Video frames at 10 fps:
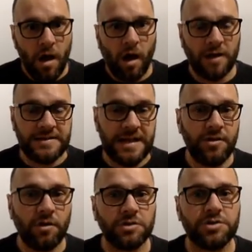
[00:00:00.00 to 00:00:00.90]
I tend
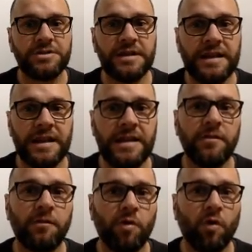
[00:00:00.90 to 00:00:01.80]
not to delete
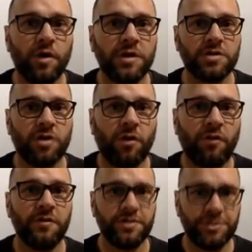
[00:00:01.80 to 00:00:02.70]
the recordings off
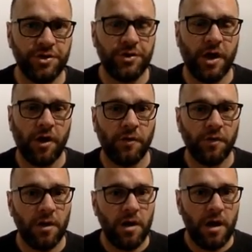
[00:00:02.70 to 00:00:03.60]
of the studio
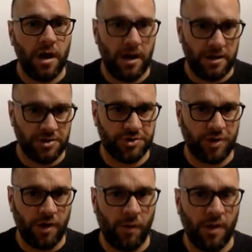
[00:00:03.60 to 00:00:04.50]

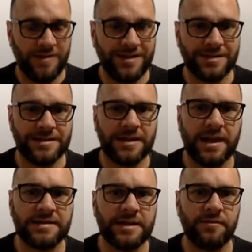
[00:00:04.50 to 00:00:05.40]
straight away, just in
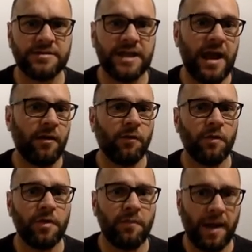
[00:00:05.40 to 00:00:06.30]
case there is an error
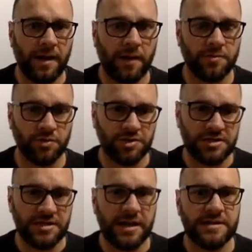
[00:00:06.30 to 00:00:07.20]
with the backups, or just
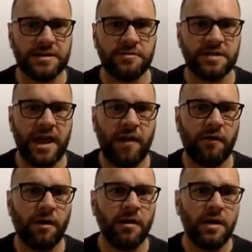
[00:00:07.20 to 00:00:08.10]
in case there is an
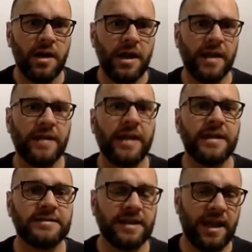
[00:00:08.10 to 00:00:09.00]
error in
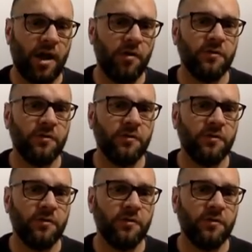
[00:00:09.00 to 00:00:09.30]
getting it over